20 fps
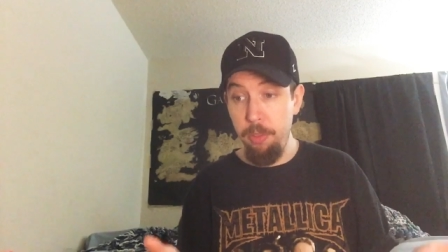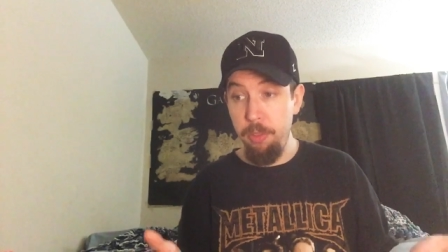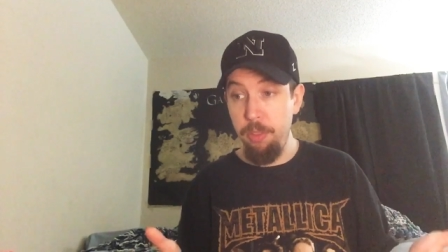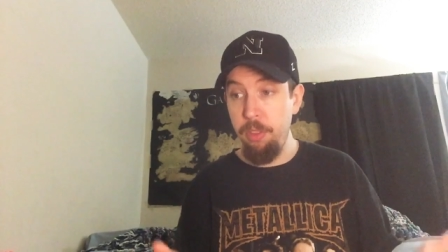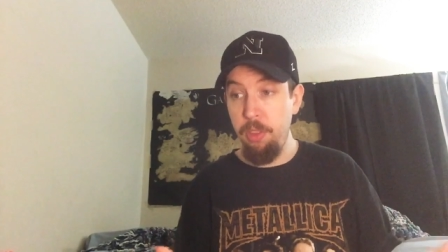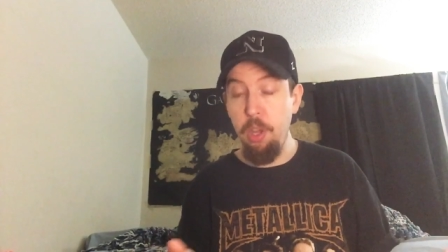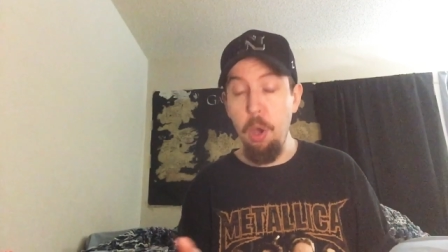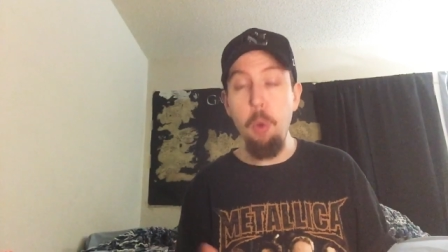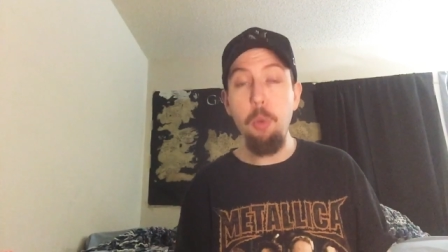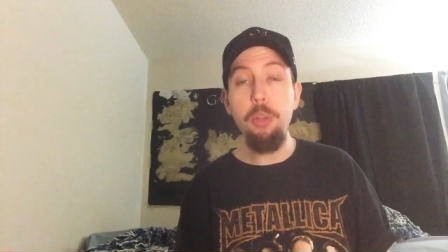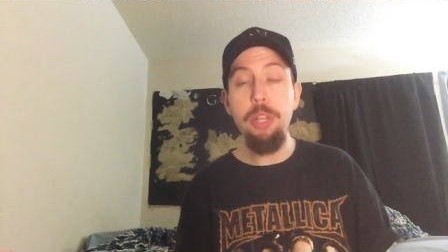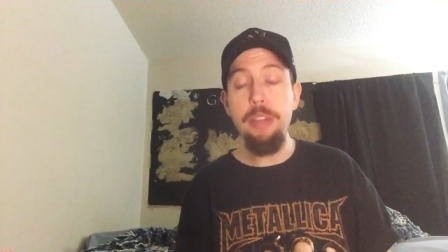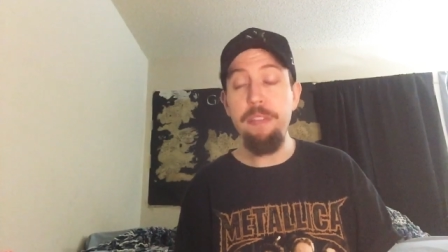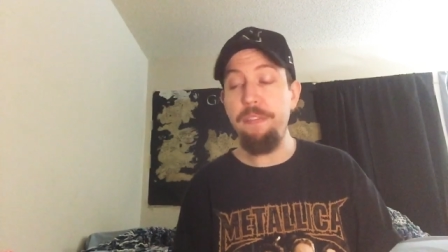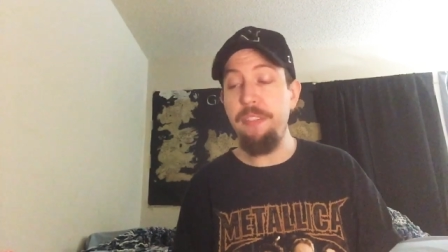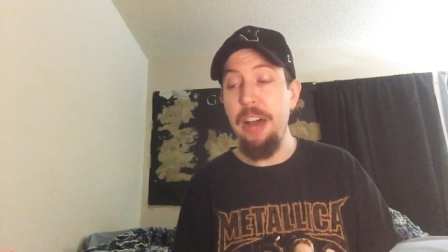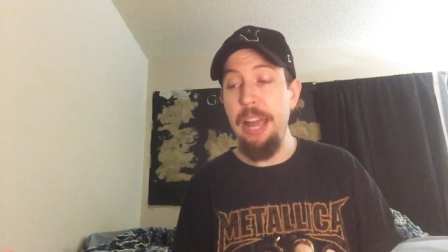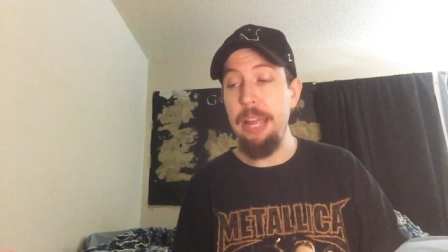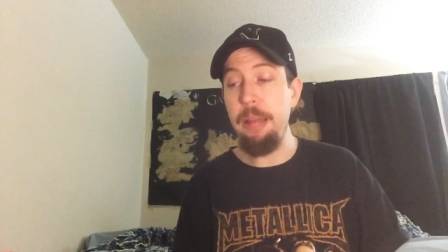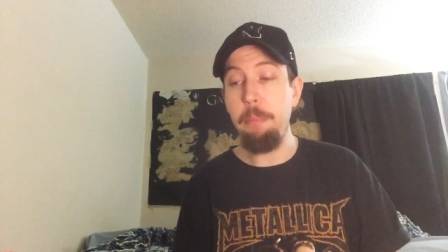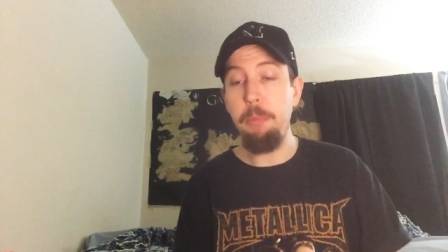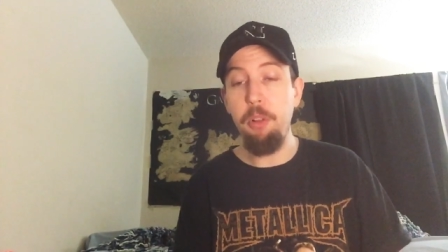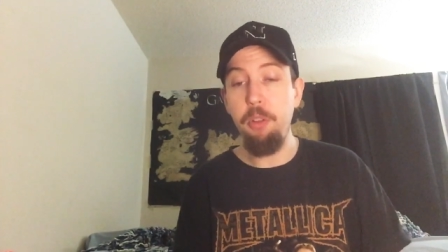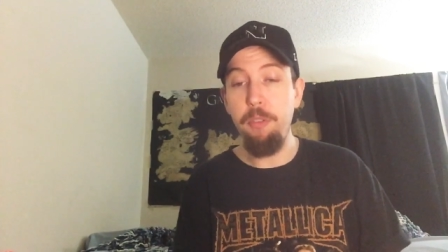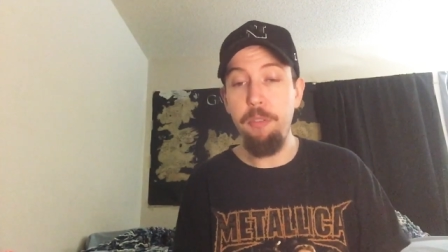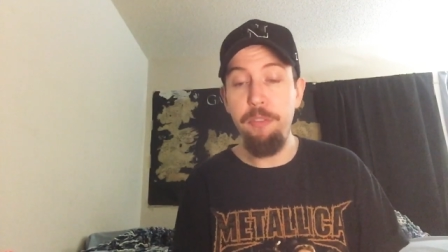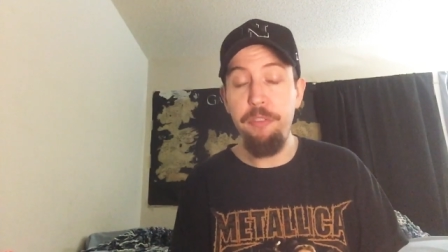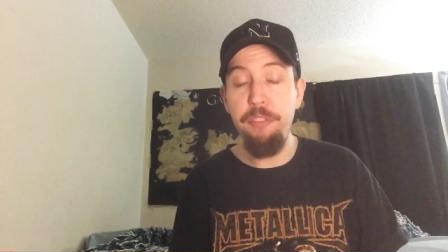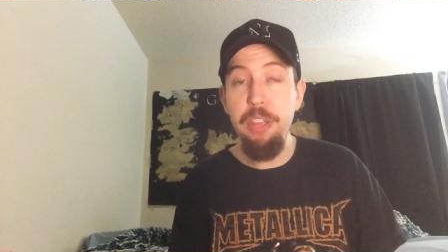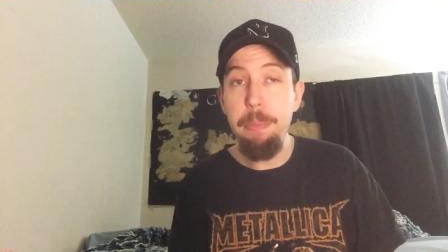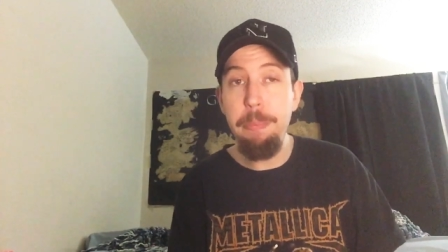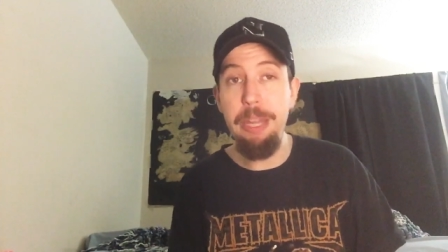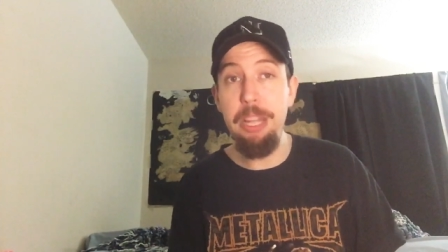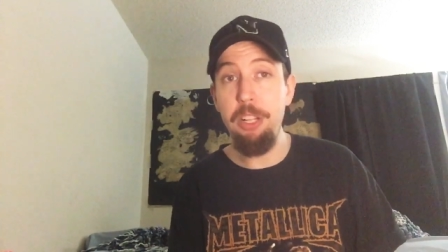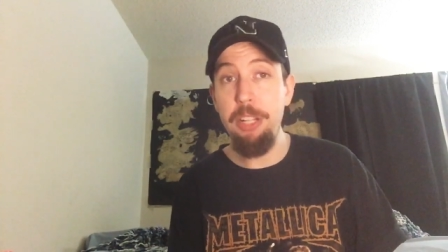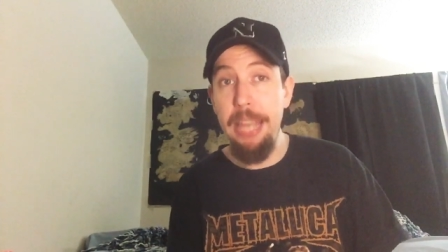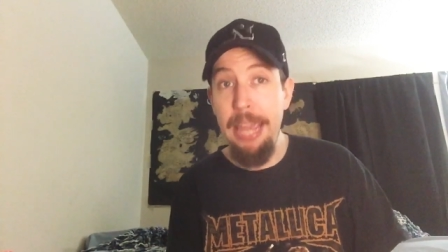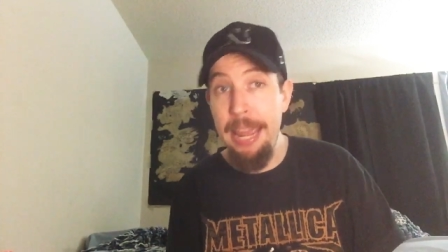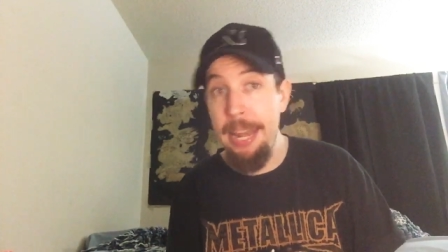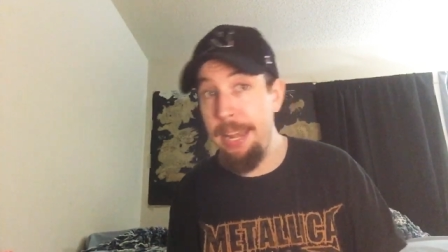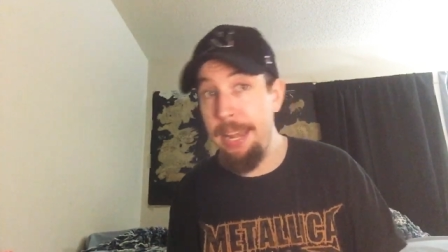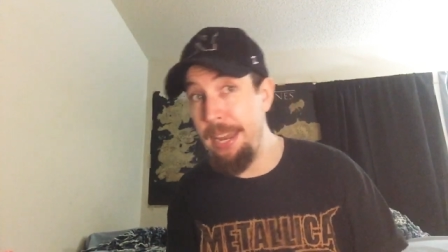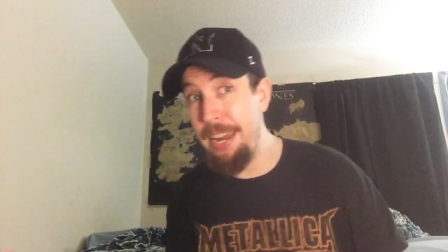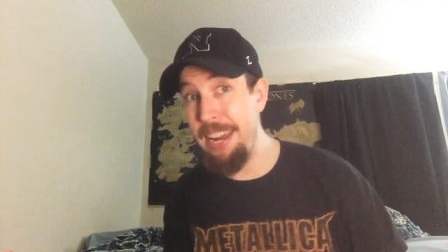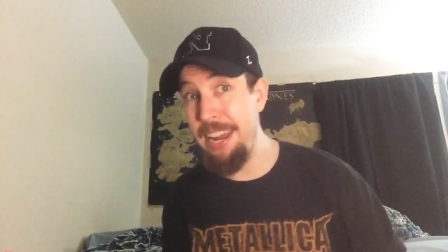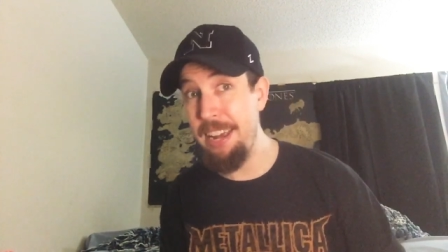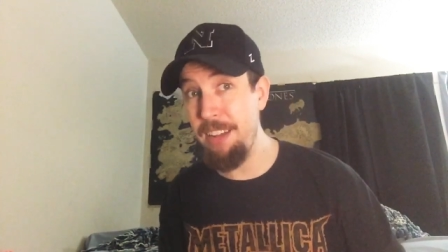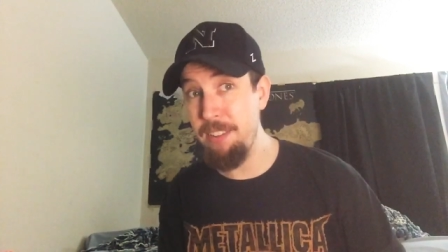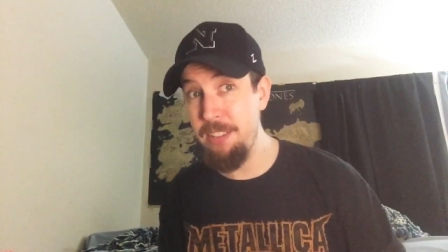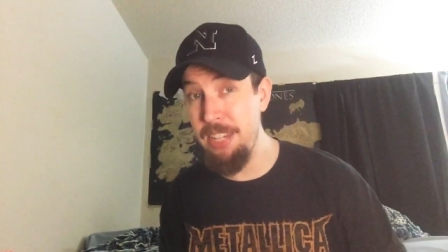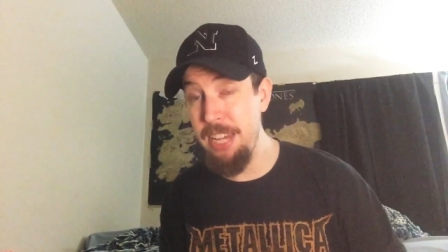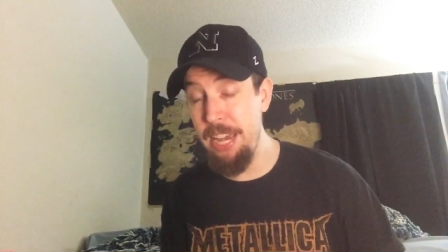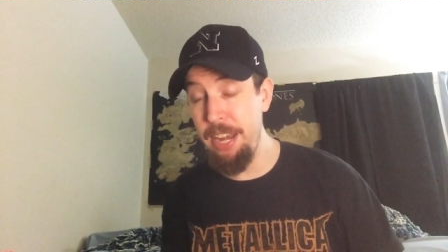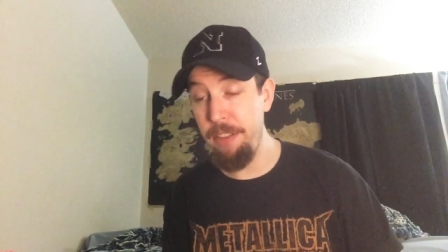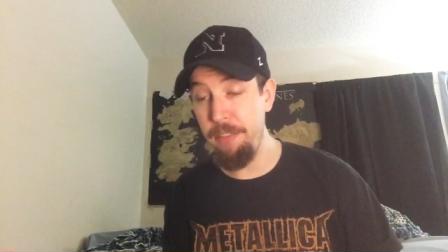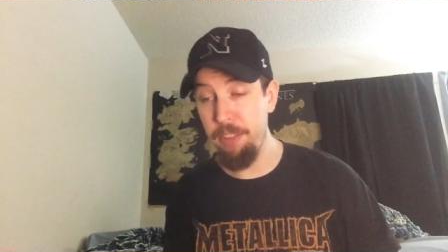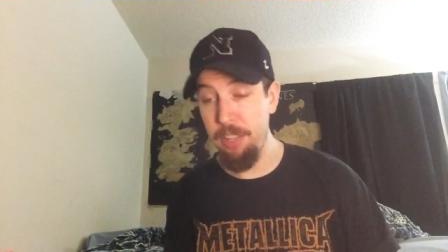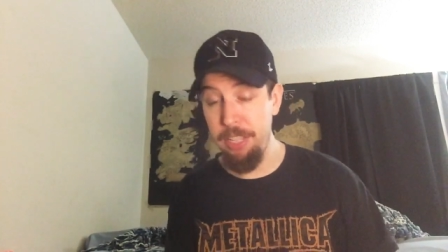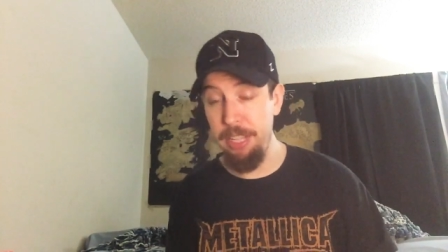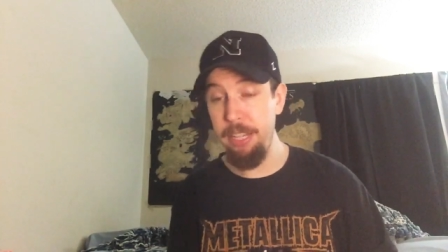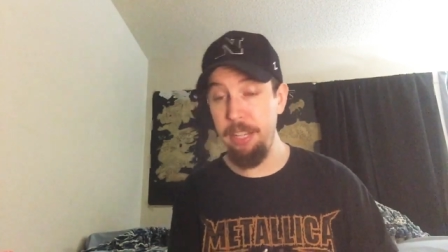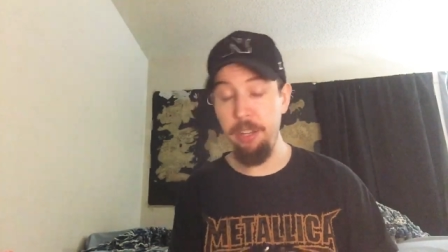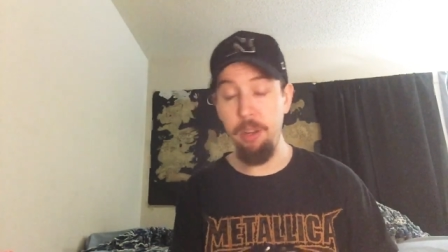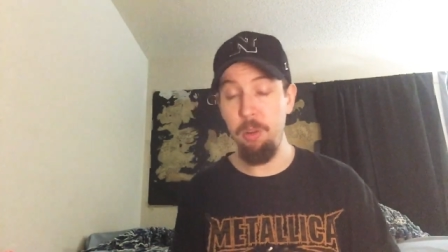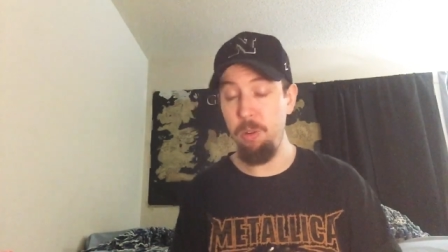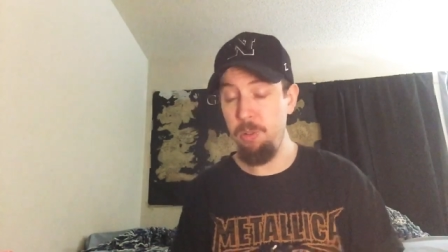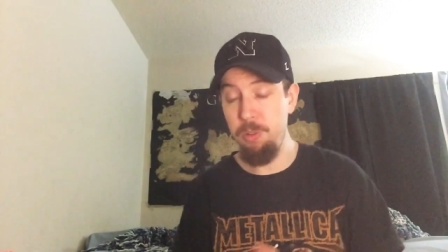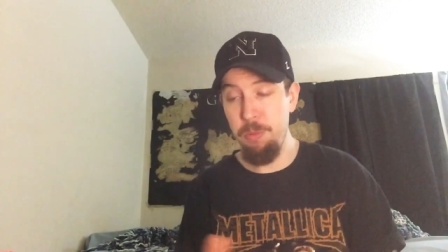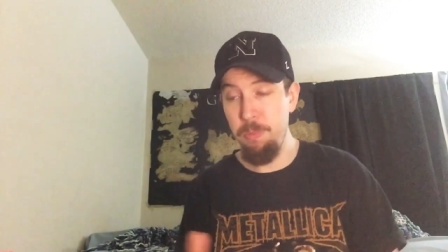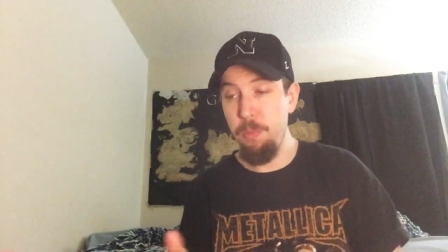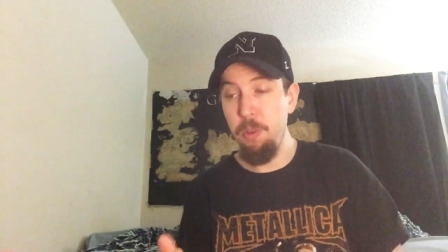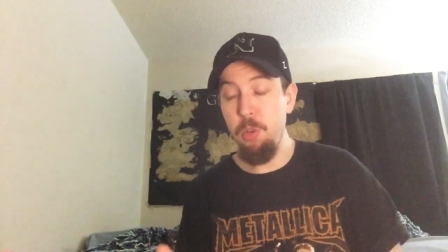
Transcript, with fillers: the only viable female candidate outside of Clinton who's